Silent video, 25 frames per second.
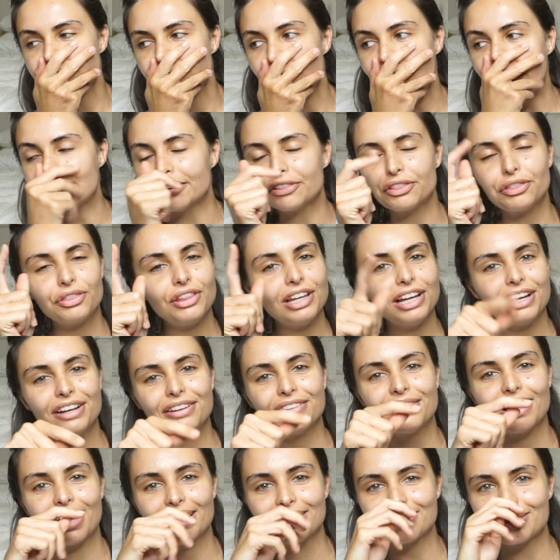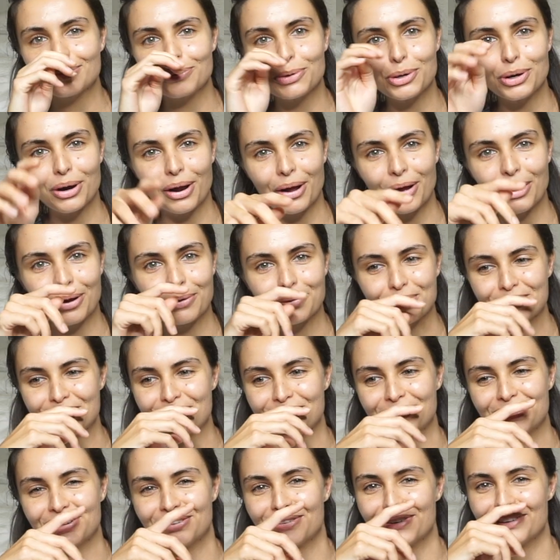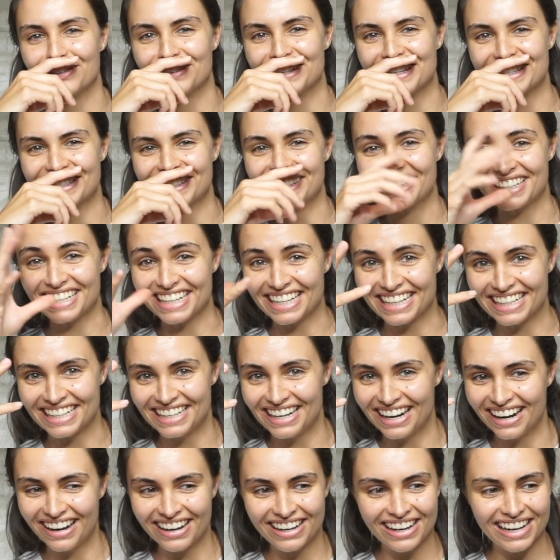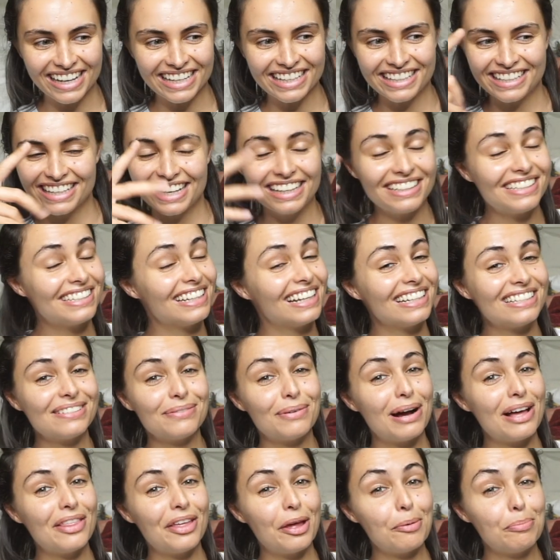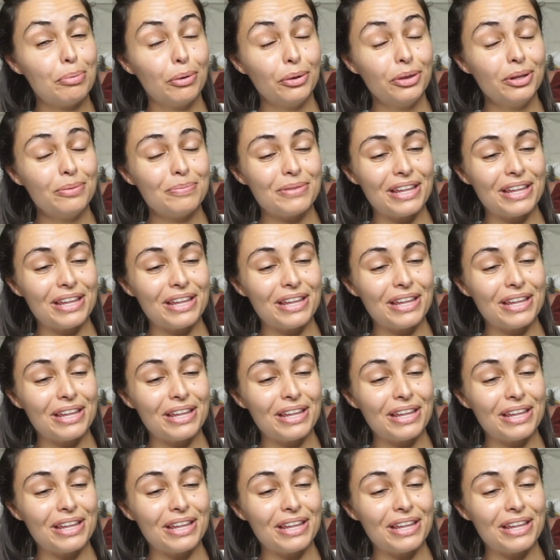I think that's what I was doing wrong yesterday, and I guess that's why they put them